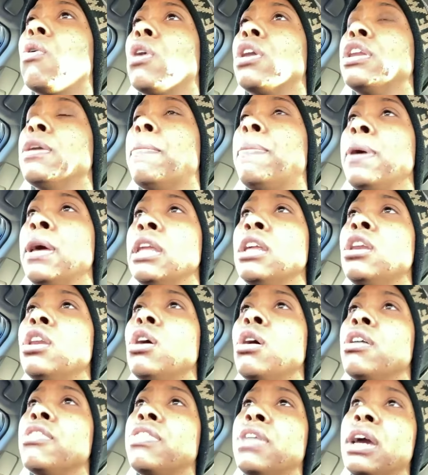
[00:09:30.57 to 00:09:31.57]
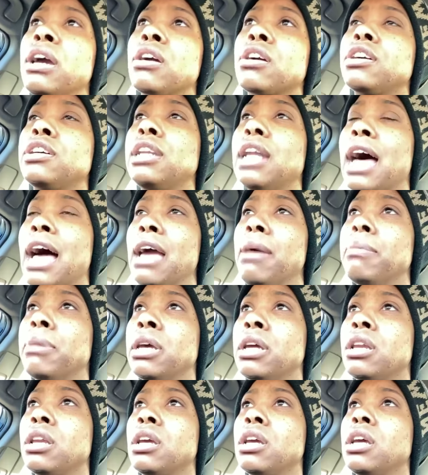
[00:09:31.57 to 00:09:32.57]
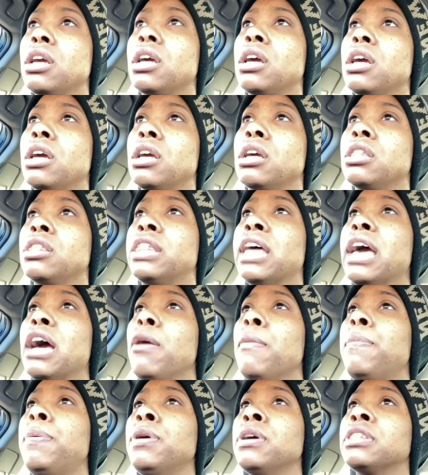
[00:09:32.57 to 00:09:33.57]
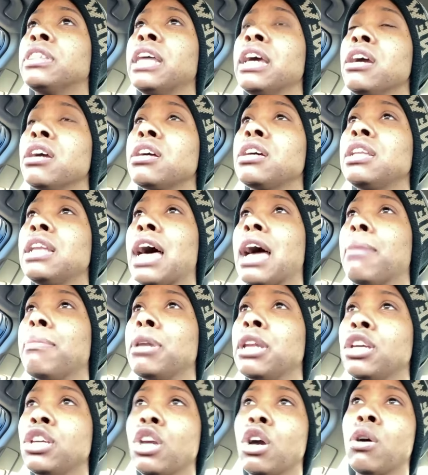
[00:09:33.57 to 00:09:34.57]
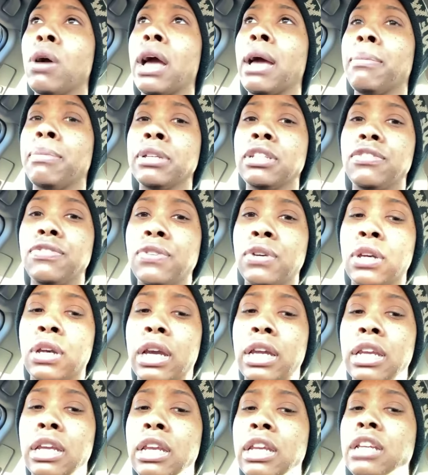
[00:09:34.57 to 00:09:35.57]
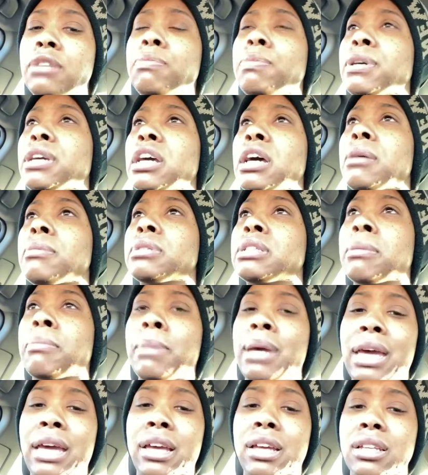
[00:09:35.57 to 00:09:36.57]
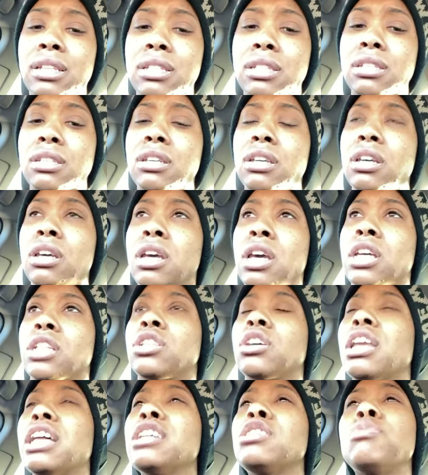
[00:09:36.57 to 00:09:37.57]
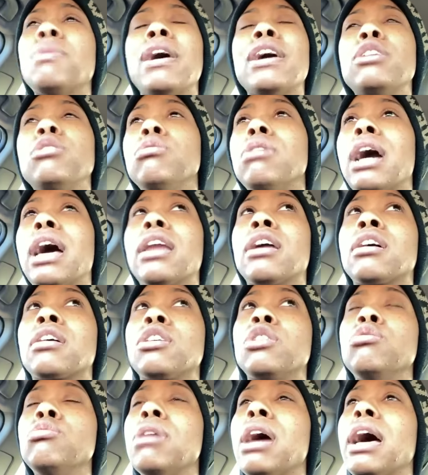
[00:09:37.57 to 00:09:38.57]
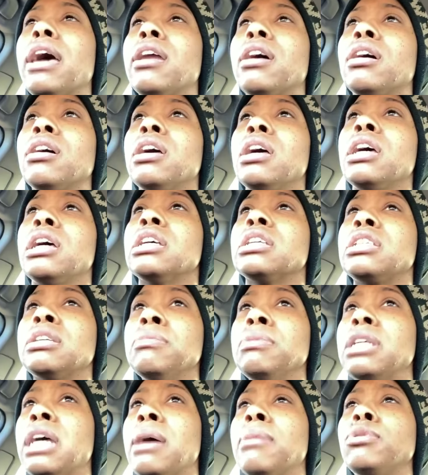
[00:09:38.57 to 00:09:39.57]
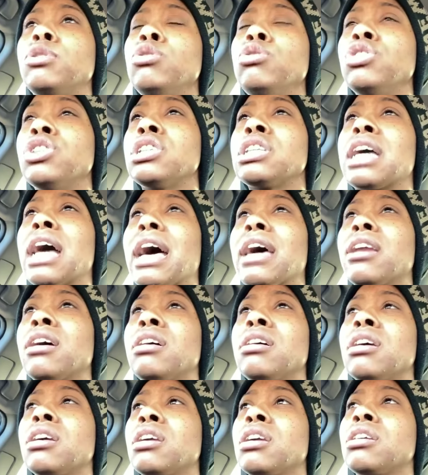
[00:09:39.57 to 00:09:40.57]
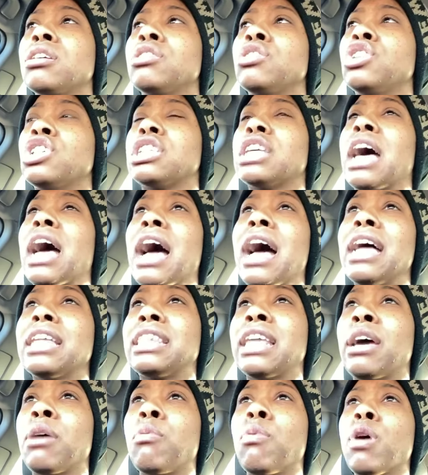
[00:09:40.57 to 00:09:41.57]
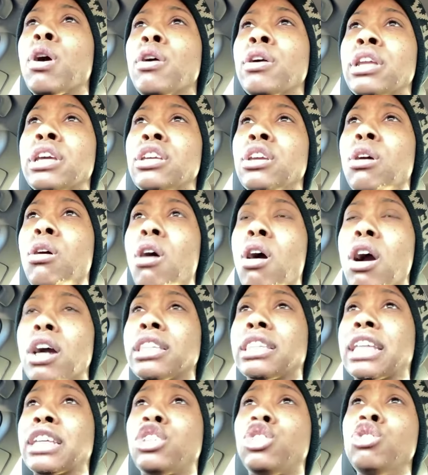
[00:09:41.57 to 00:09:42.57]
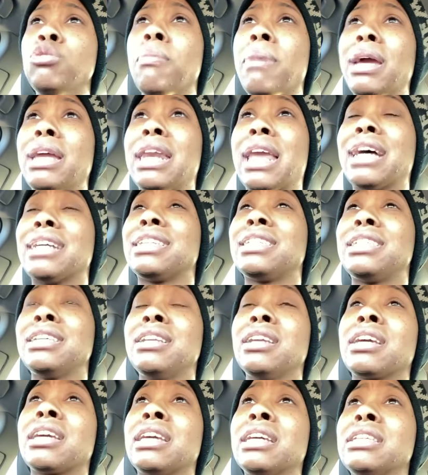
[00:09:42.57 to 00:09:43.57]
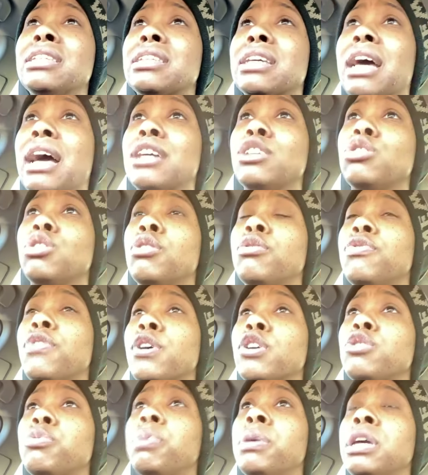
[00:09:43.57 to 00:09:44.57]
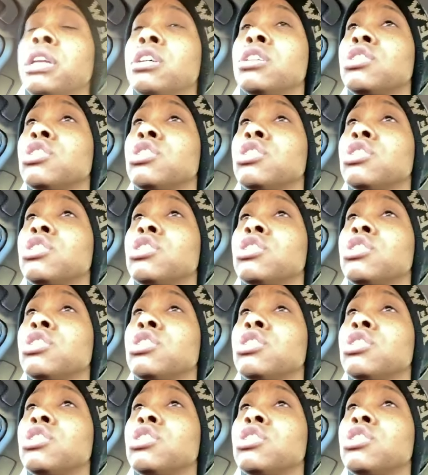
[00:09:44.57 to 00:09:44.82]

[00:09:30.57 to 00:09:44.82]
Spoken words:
depending on their climate, they'll put their climate in your atmosphere, and then it becomes a mess. So that's why sometimes you just gotta hide that word in your heart, that you may not sin against God. You know, 1 Peter